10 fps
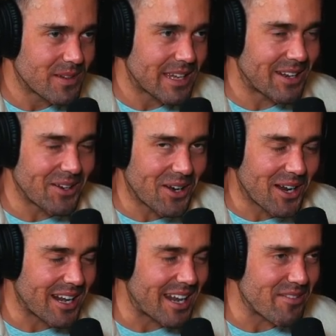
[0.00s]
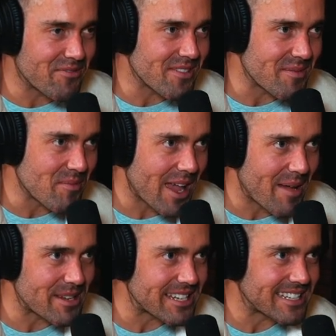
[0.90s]
It looked like Liv in
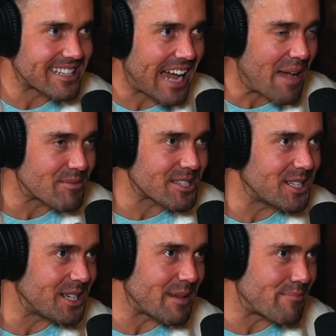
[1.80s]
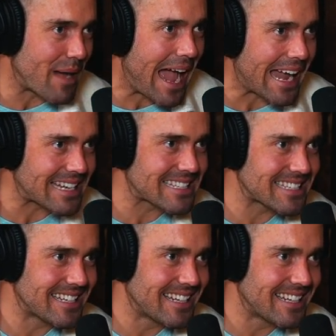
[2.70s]
Miami. Absolutely packed.